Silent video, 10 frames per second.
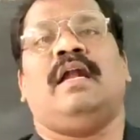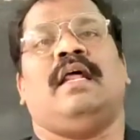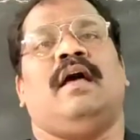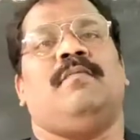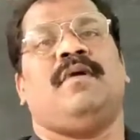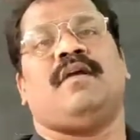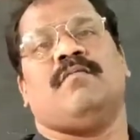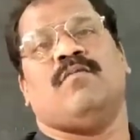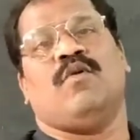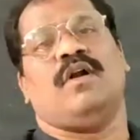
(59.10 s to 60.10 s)
atomic
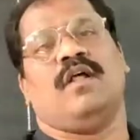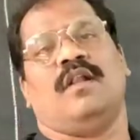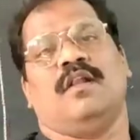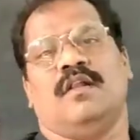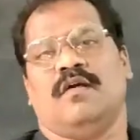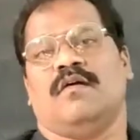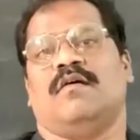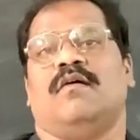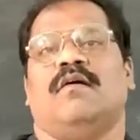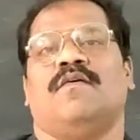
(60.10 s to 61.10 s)

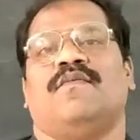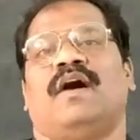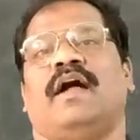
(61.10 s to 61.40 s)
model of